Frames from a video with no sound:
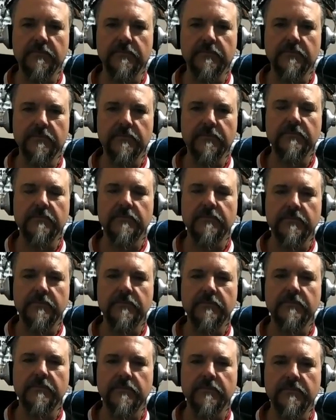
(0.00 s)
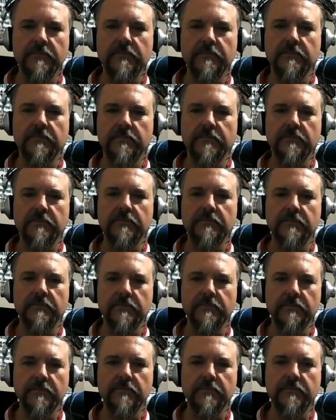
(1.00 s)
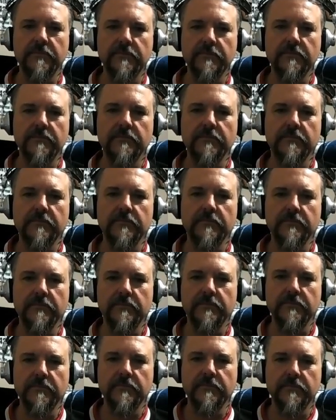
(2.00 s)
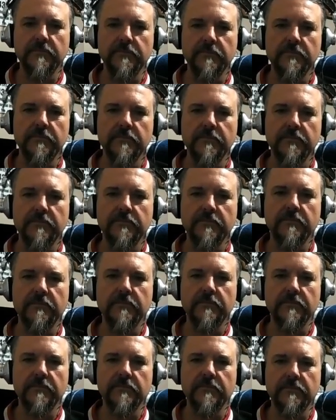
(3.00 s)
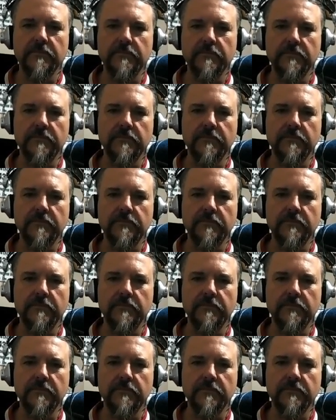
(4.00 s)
No words are spoken by the person on screen.